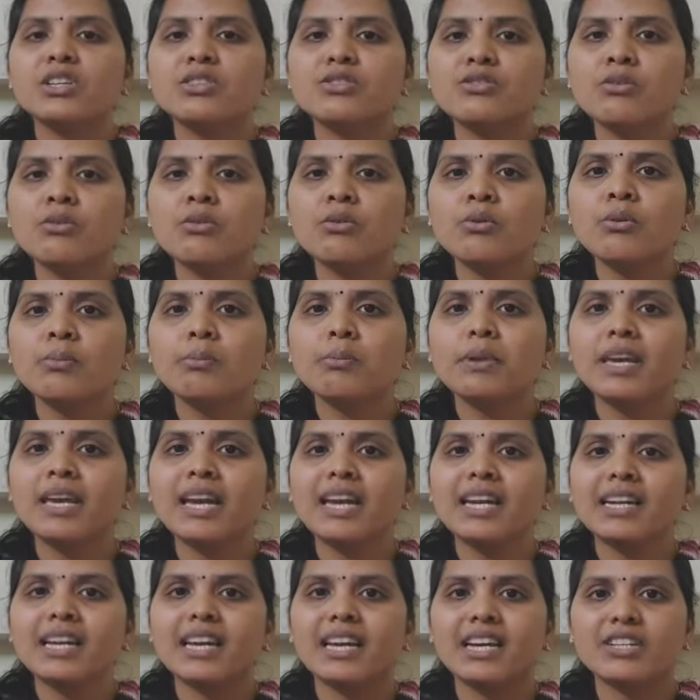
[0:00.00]
So
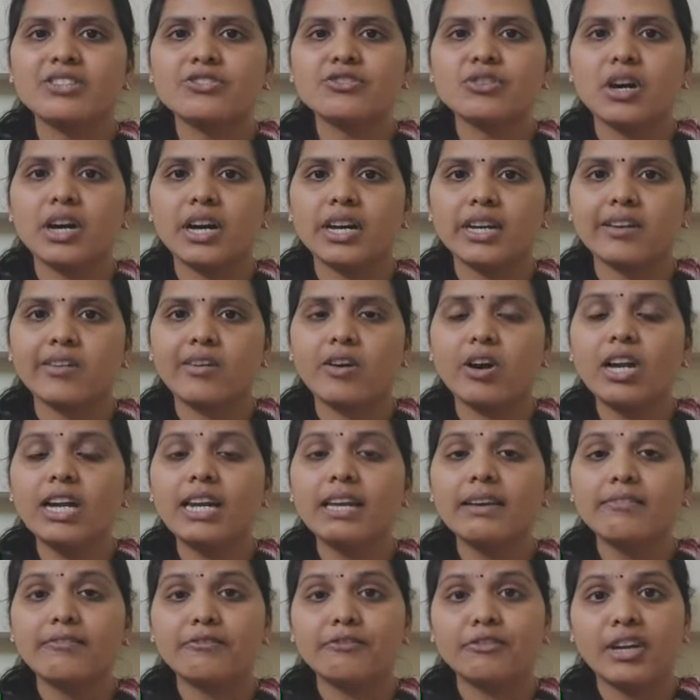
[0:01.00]
b and h are
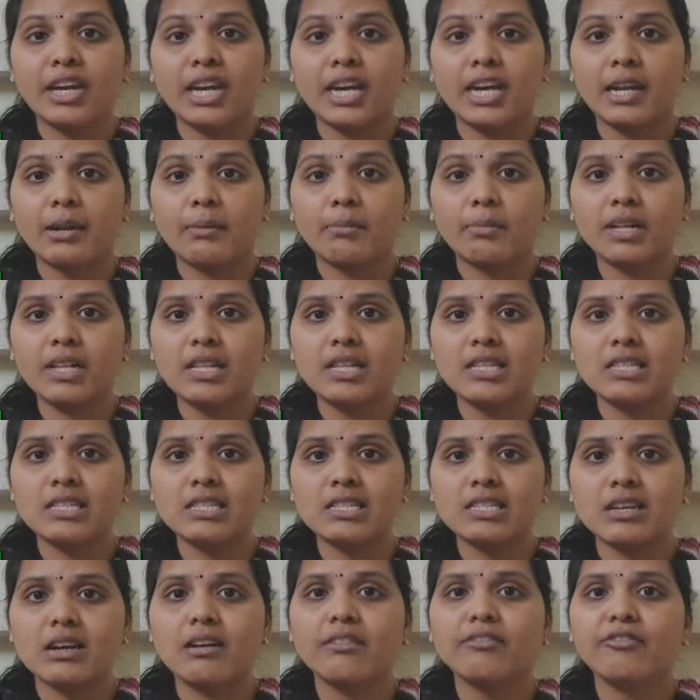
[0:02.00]
called
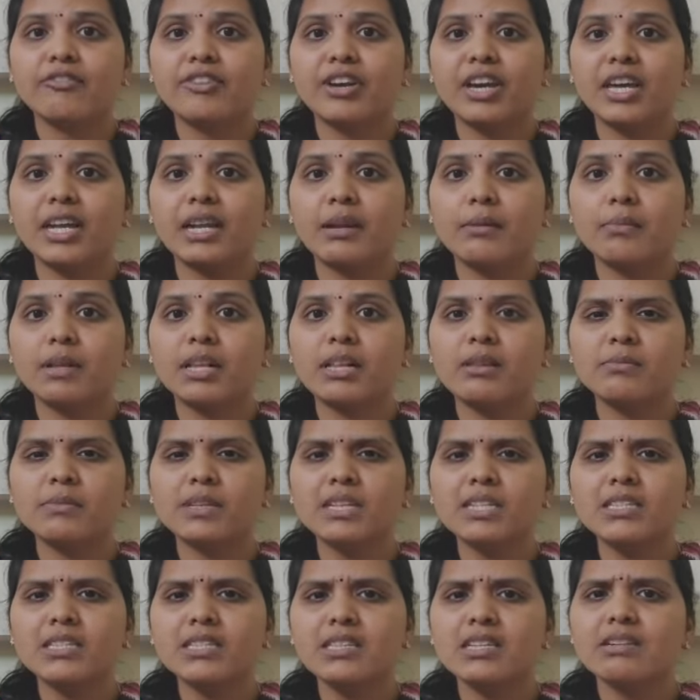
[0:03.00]
variables. Variable
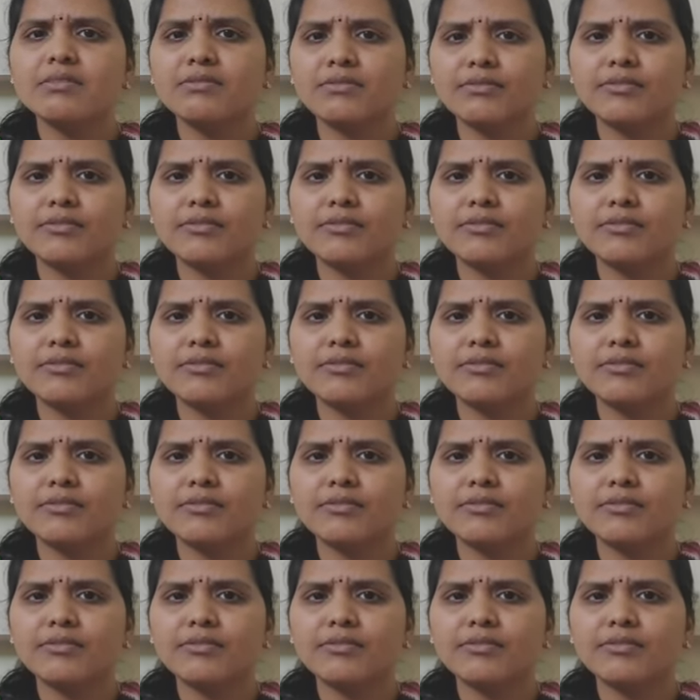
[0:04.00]
means